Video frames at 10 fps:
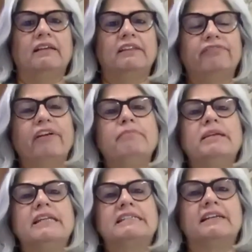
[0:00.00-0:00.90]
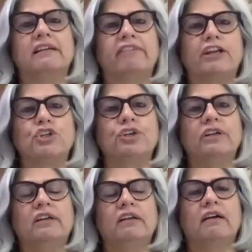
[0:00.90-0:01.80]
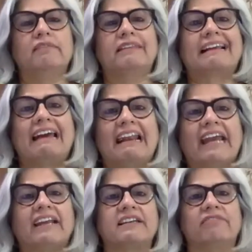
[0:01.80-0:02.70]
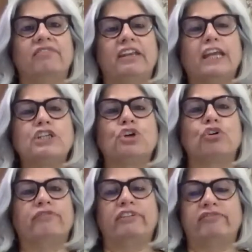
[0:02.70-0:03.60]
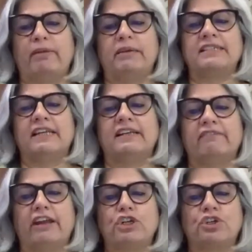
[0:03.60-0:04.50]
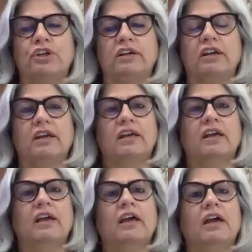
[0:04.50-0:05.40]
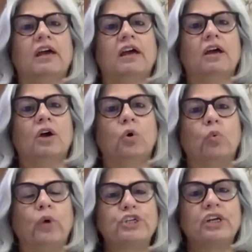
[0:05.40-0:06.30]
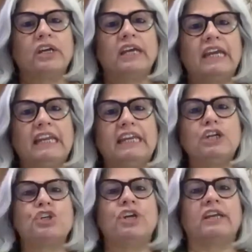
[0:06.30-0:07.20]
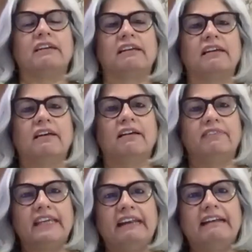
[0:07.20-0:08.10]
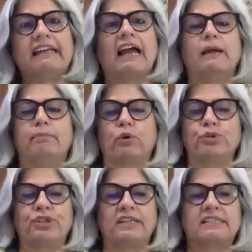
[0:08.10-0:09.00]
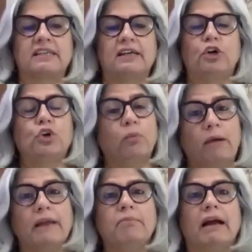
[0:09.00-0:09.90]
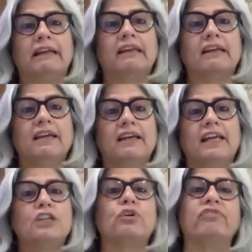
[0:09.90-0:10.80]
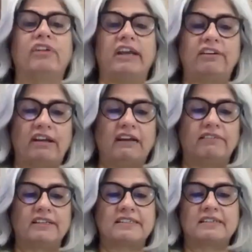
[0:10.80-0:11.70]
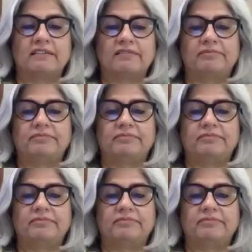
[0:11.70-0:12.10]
The feminist intervention, the collective nature of the feminist intervention, which initiated the entire process, to my mind, is of great relevance.